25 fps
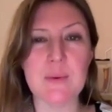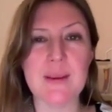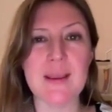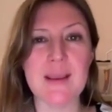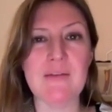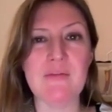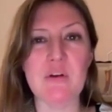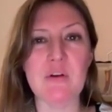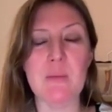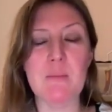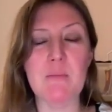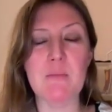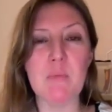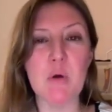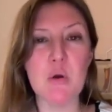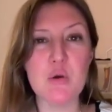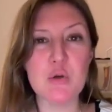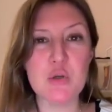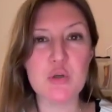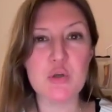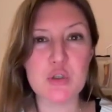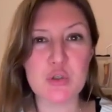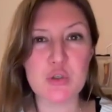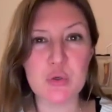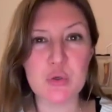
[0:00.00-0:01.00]
We have an
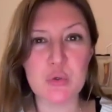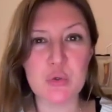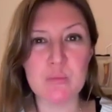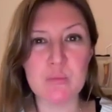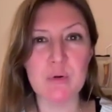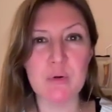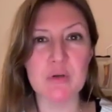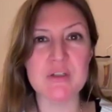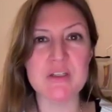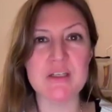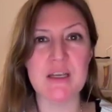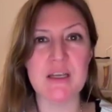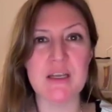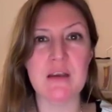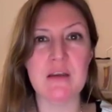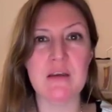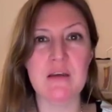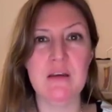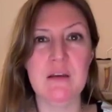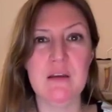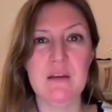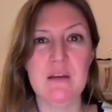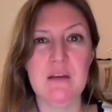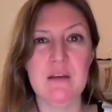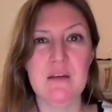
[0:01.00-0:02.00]
emotional
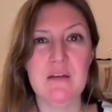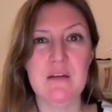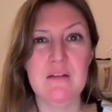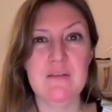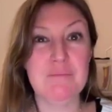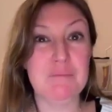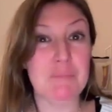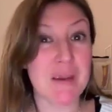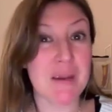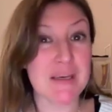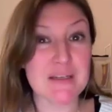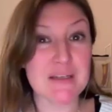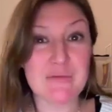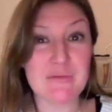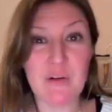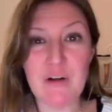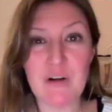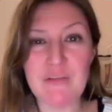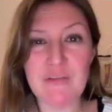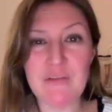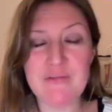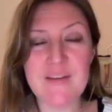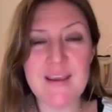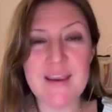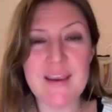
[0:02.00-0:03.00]
body made of
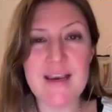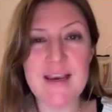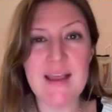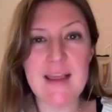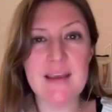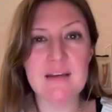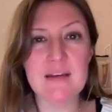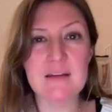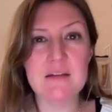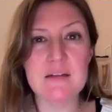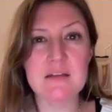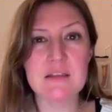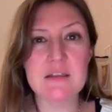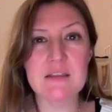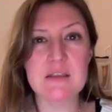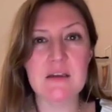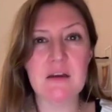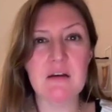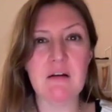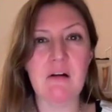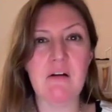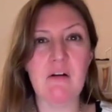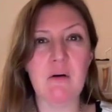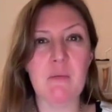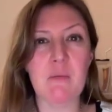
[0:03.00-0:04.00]
our feelings
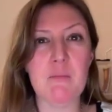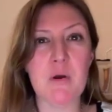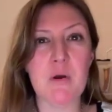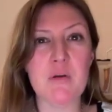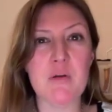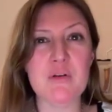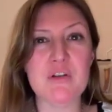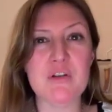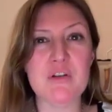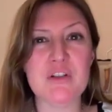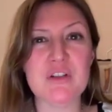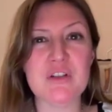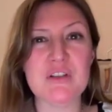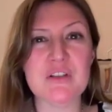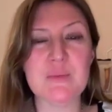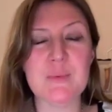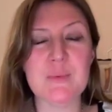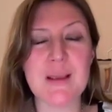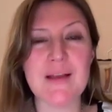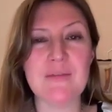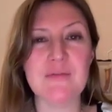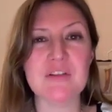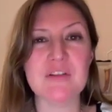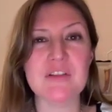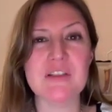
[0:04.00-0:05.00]
and our emotions.
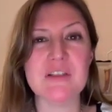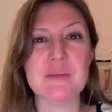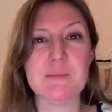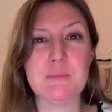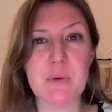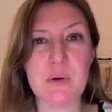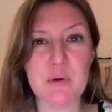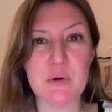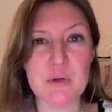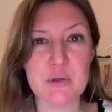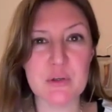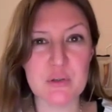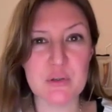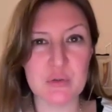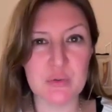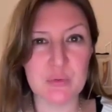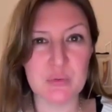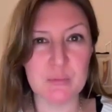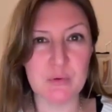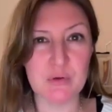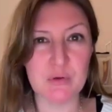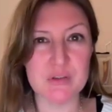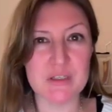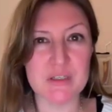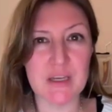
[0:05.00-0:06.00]
We have a
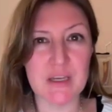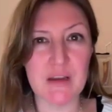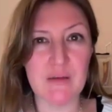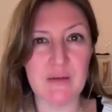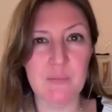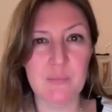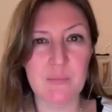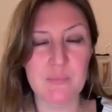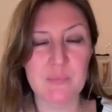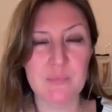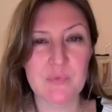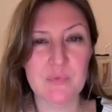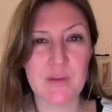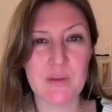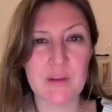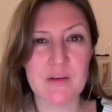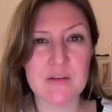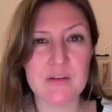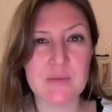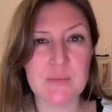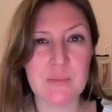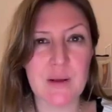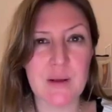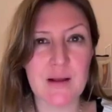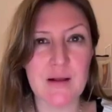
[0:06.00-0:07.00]
spiritual body
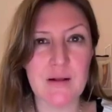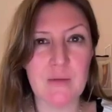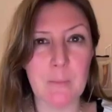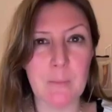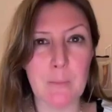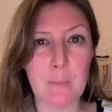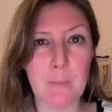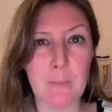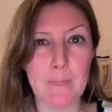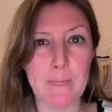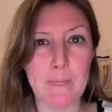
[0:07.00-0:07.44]
as well.